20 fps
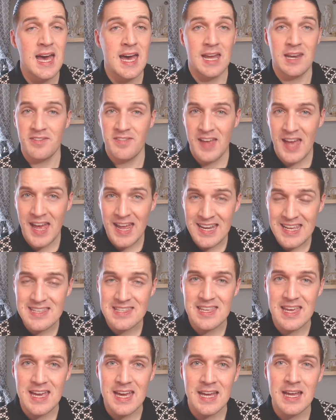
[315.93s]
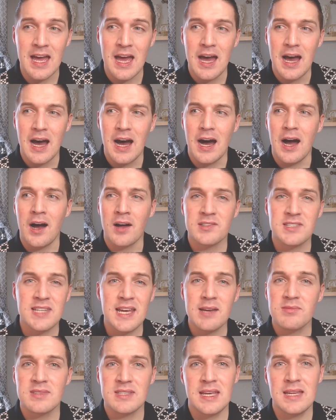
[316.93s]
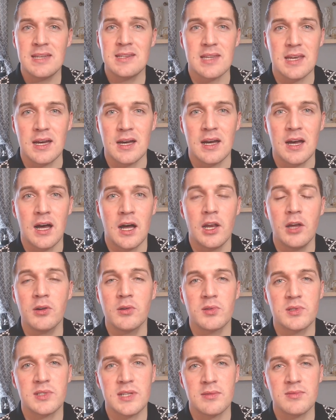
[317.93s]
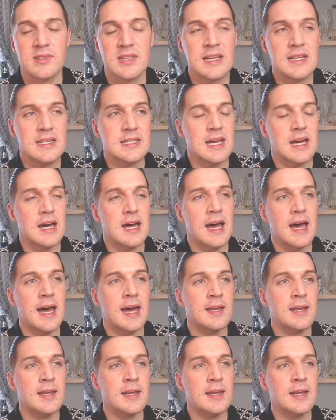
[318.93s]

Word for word: And if anything, our town centre, our local town centre,